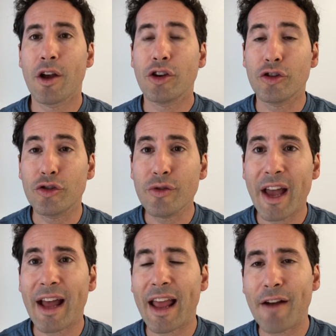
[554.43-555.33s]
You do
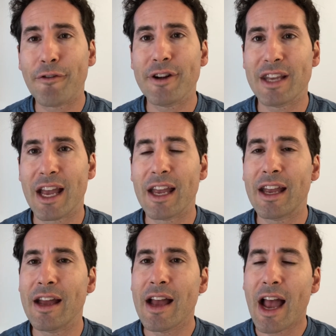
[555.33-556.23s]
that every
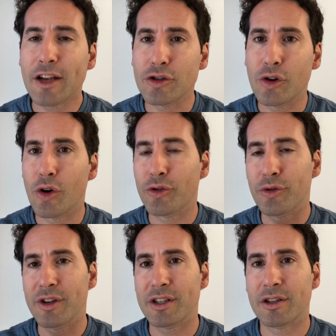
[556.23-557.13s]
day as you go through
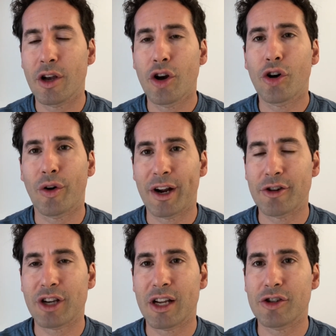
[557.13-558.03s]
this career
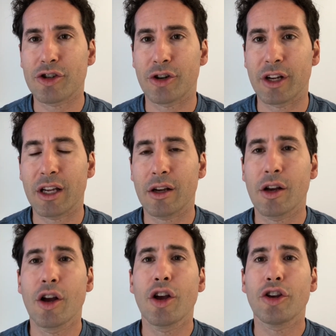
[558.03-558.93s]
change journey,
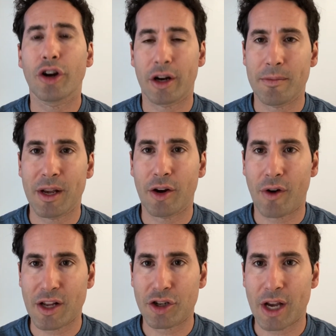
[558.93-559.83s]
you're going to be in
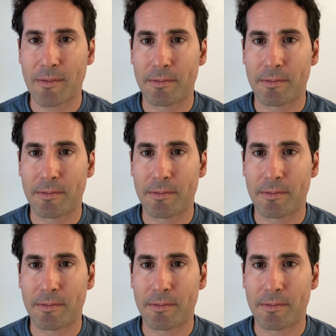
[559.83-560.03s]
great shape.